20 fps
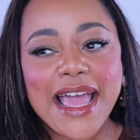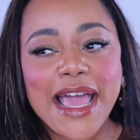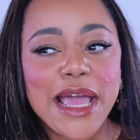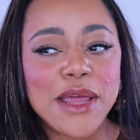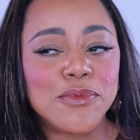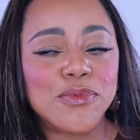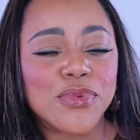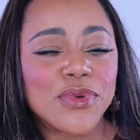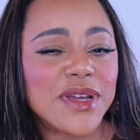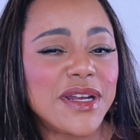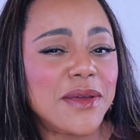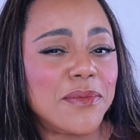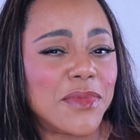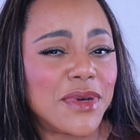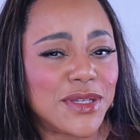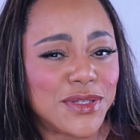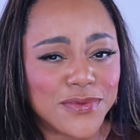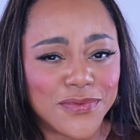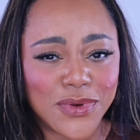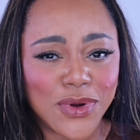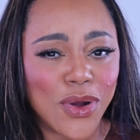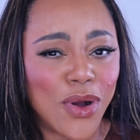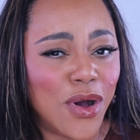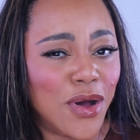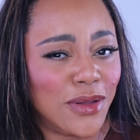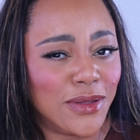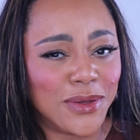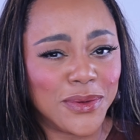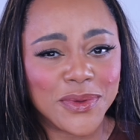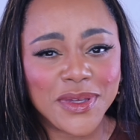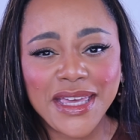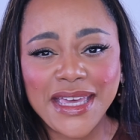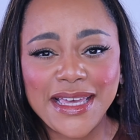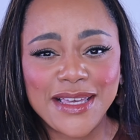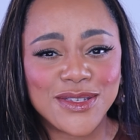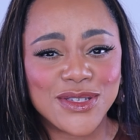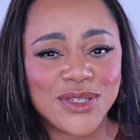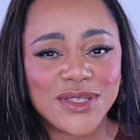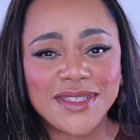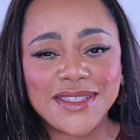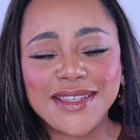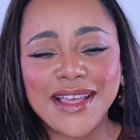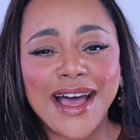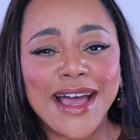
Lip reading: and pretty much for all occasions.